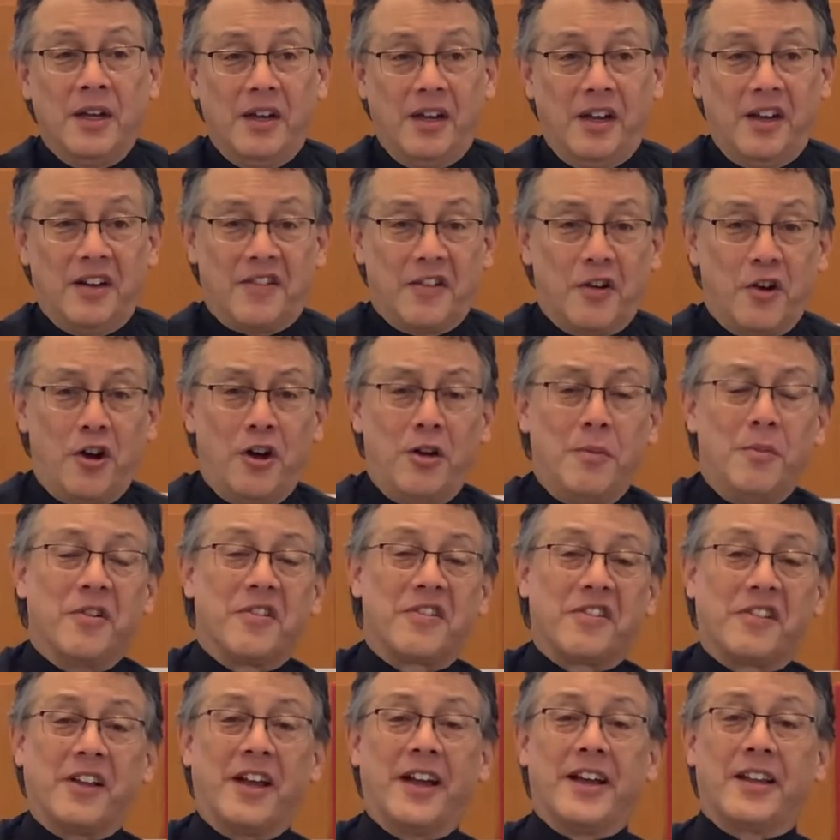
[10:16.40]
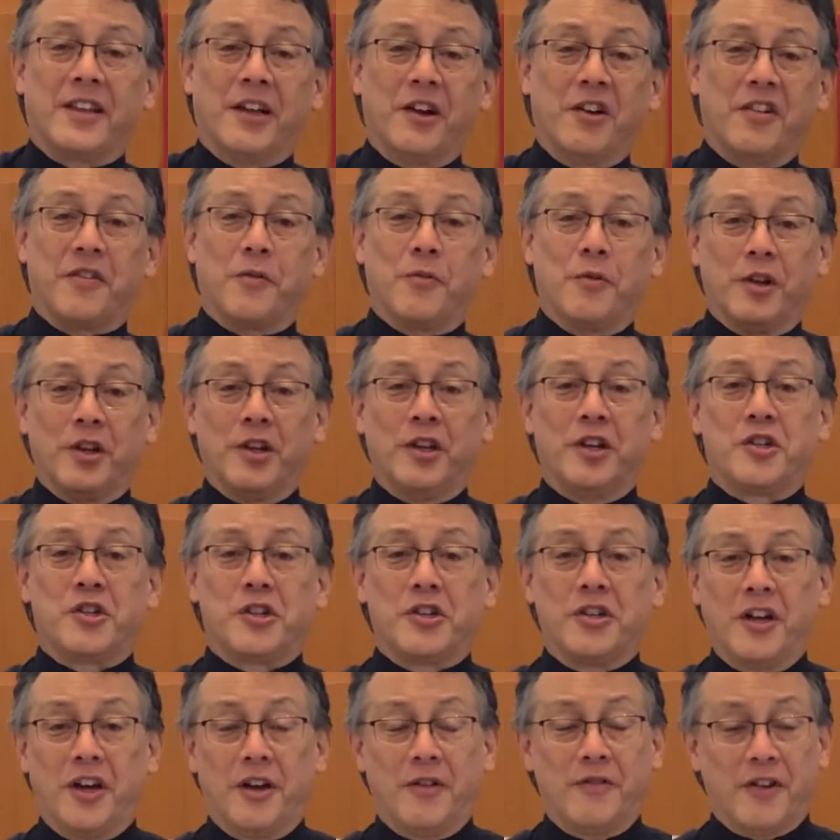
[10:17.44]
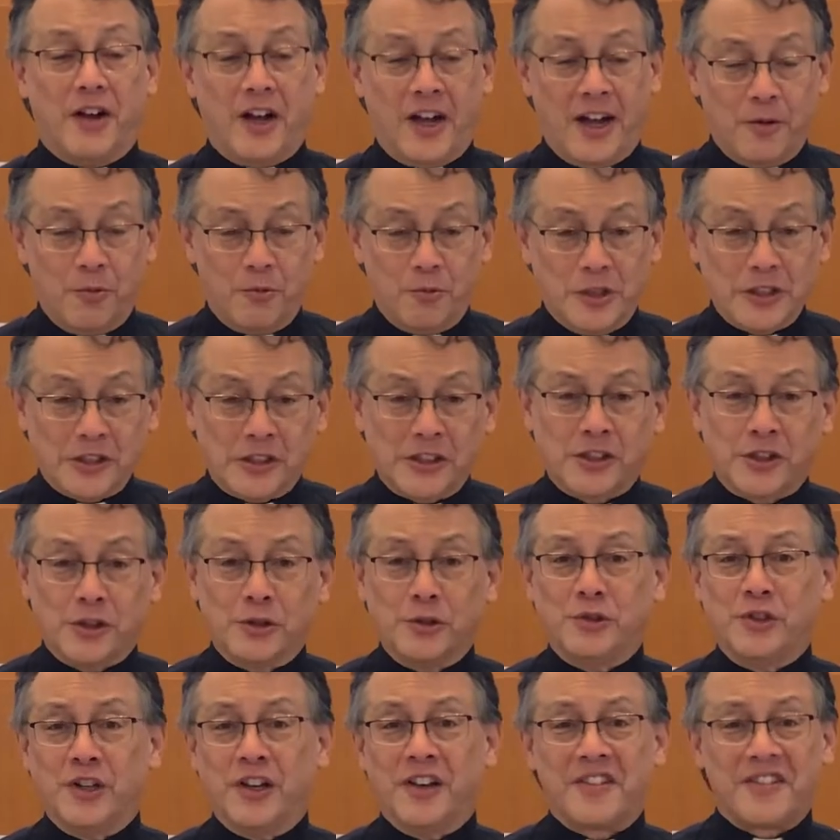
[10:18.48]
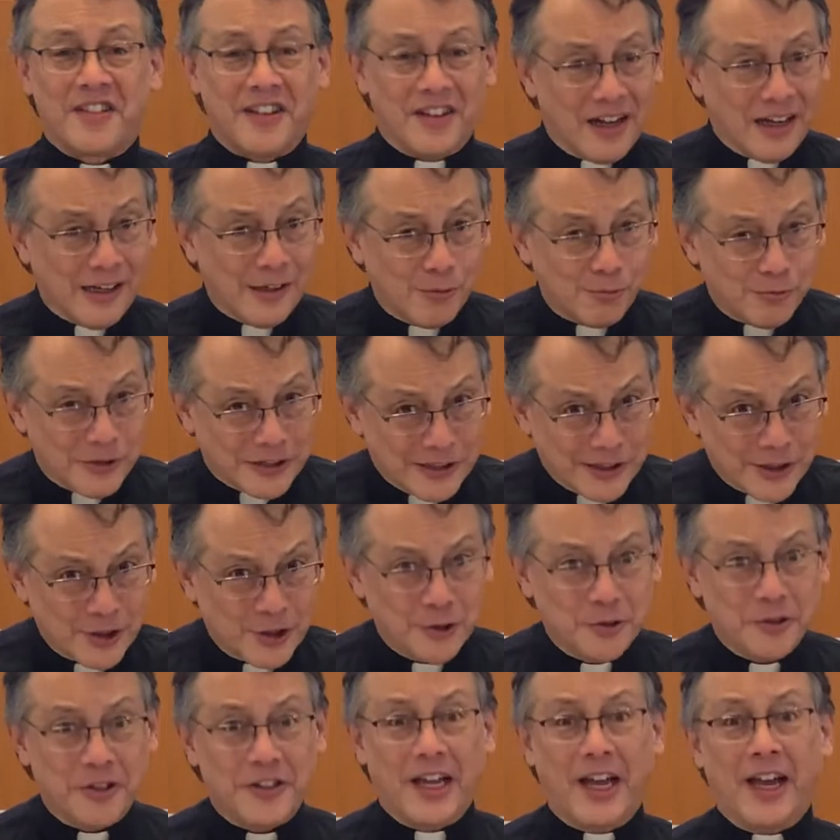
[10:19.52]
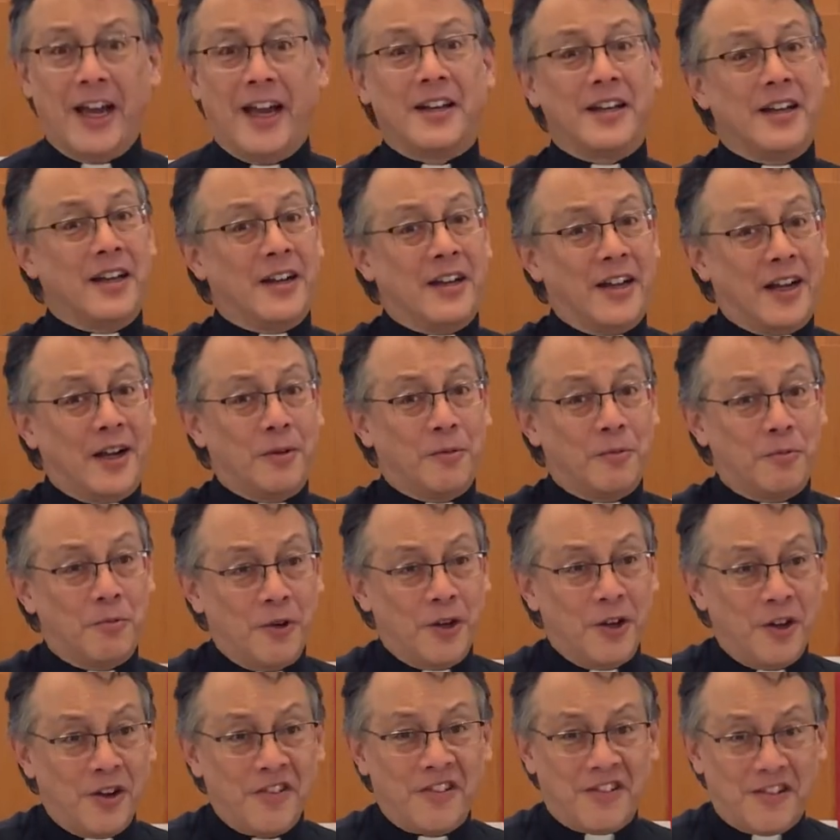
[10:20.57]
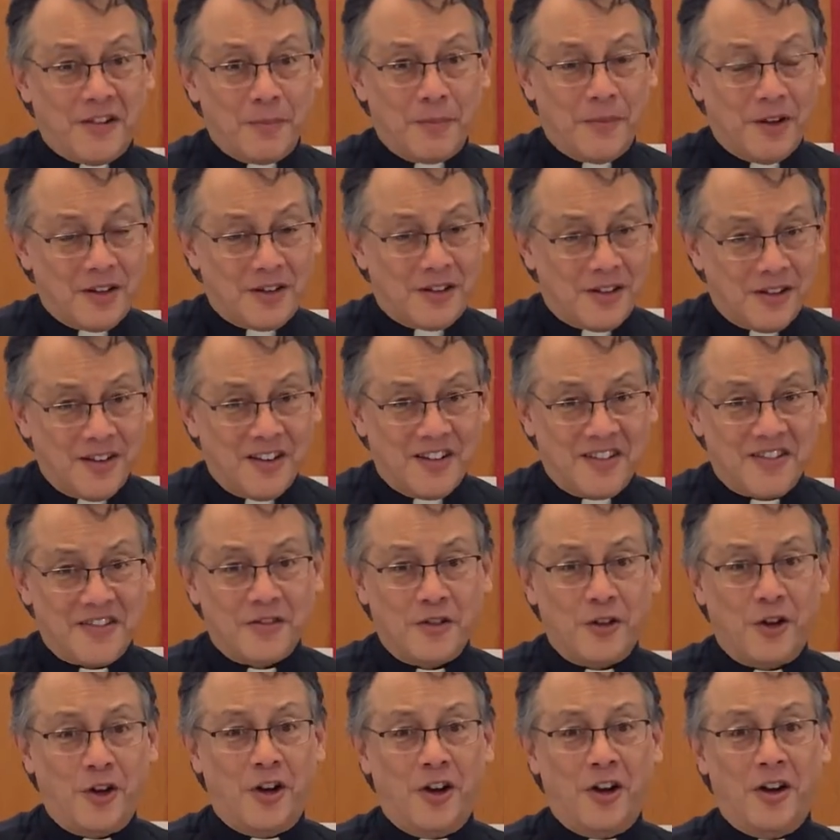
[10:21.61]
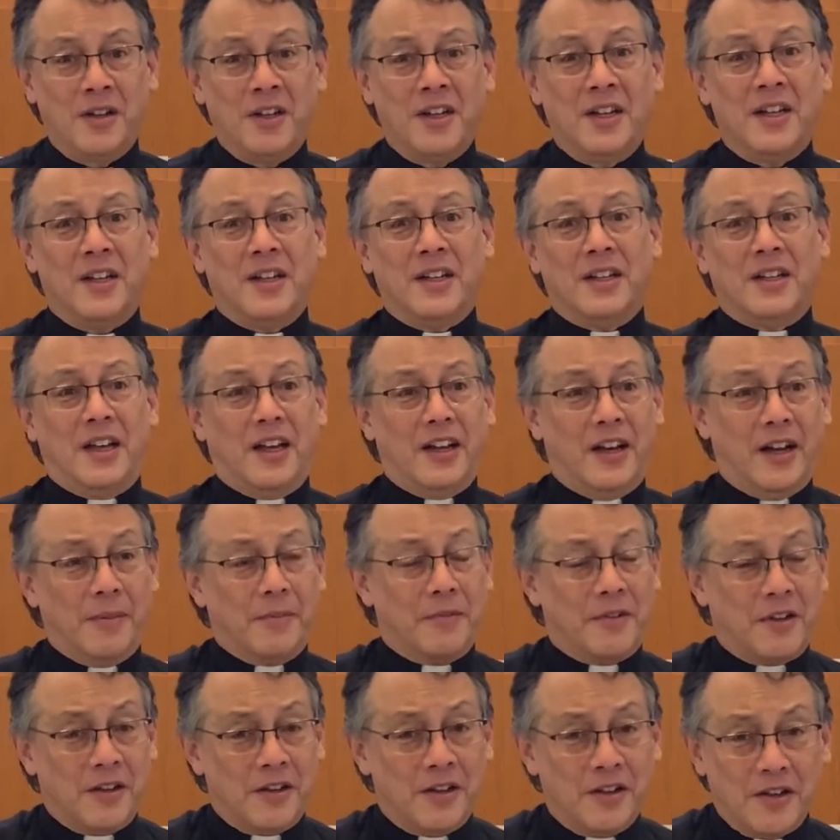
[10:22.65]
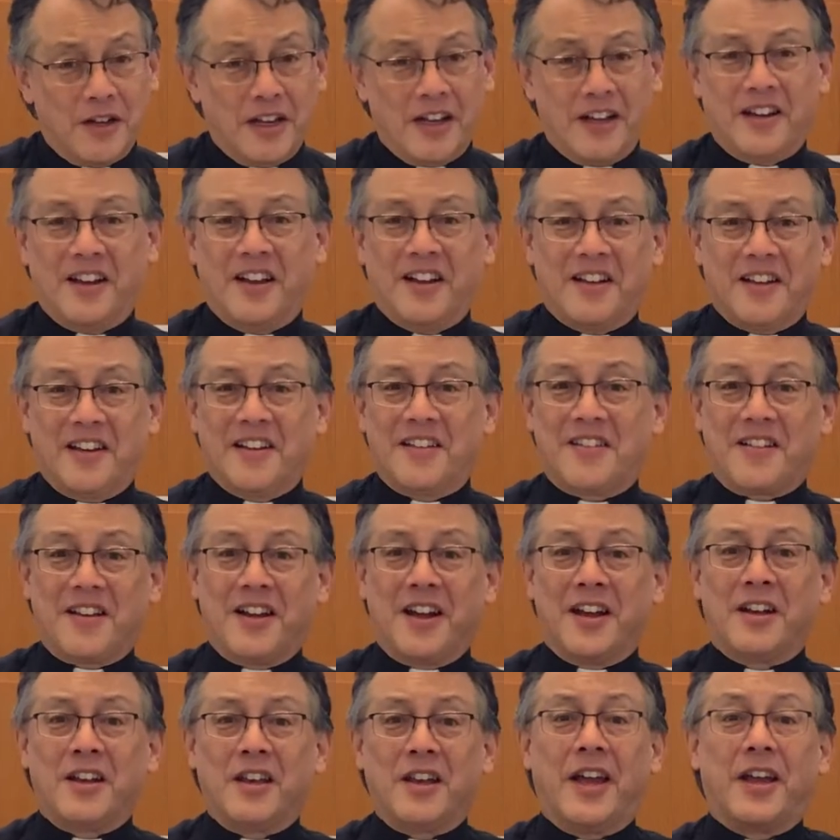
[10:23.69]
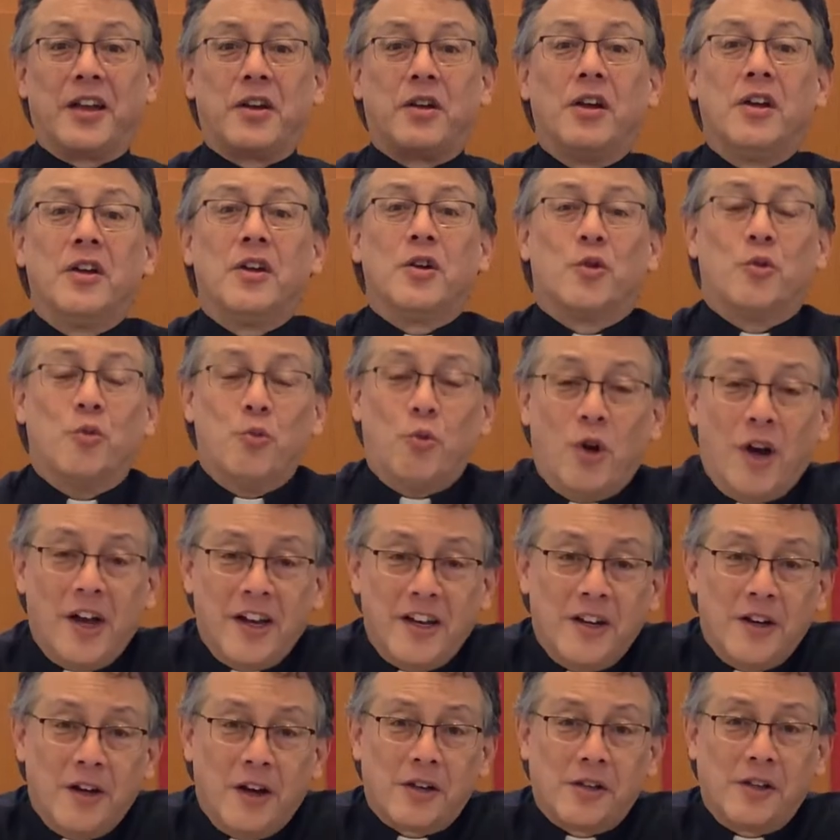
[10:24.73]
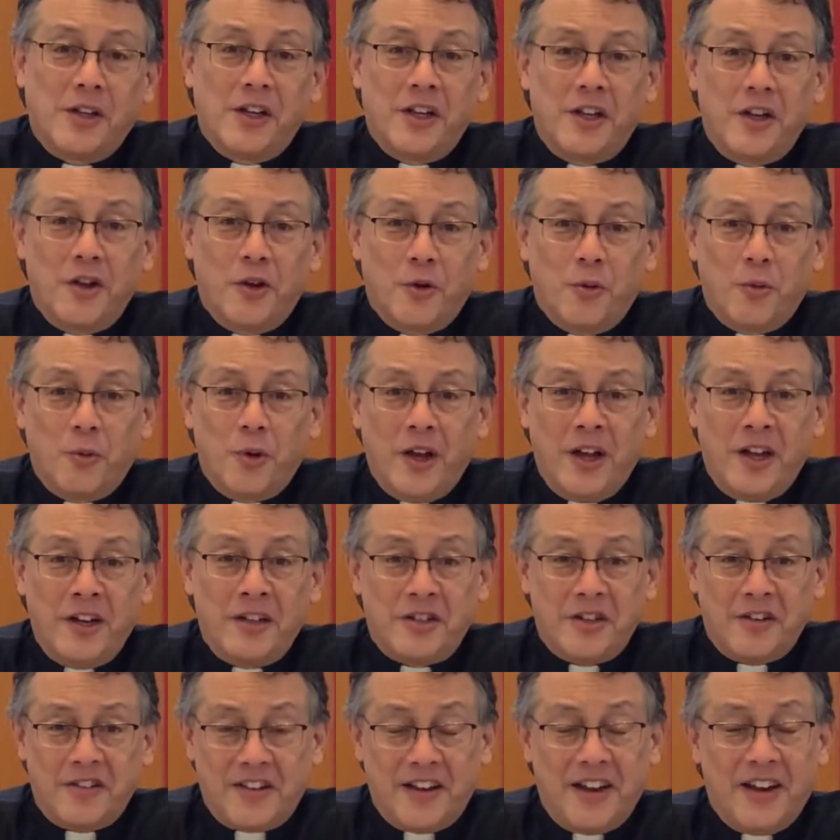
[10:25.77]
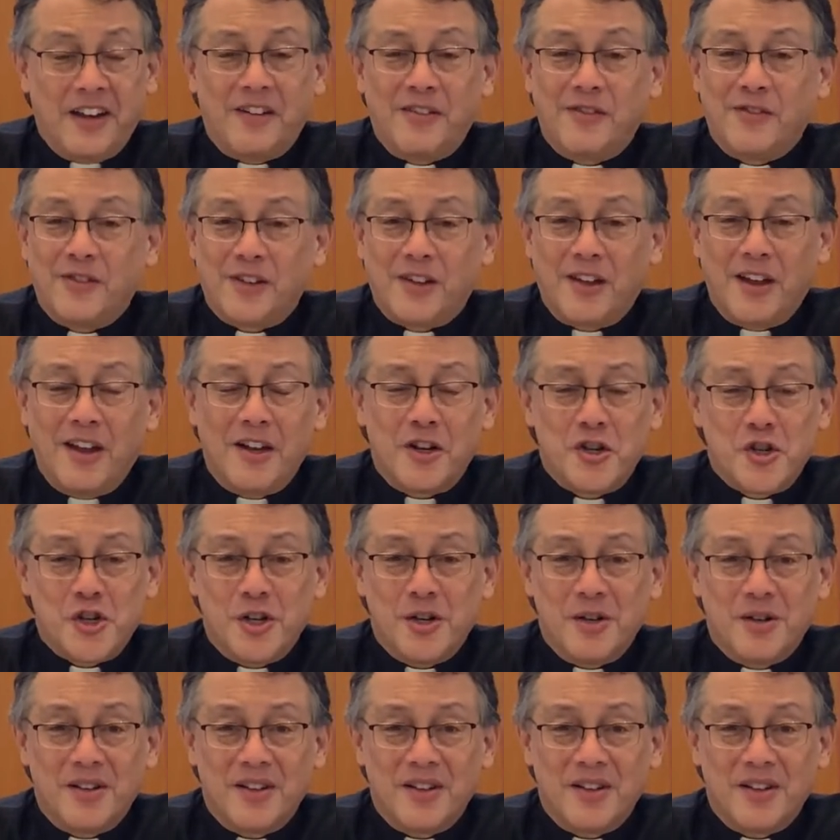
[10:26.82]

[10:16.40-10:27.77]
It's almost like there's a religion of, I will do this and I will do that and I will submit to this law. And I'm going to, it's kind of like white knuckling your way to sanctification.